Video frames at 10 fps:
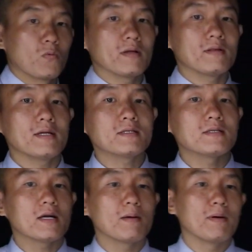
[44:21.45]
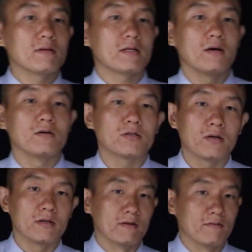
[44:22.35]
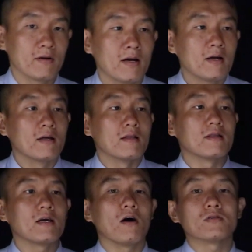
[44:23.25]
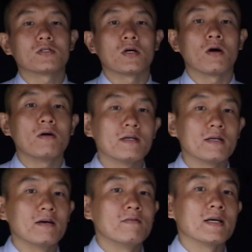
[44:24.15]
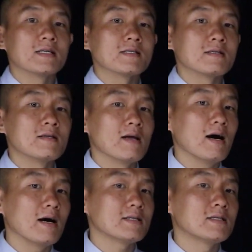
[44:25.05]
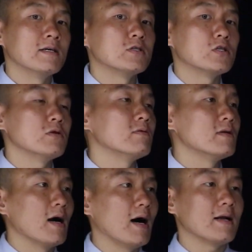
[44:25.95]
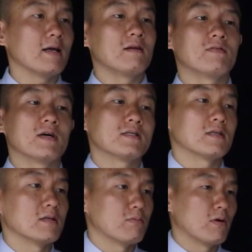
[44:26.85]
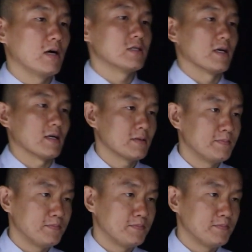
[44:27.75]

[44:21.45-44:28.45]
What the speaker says: Well, let's think about the alternative. The alternative is not to not invest in the project.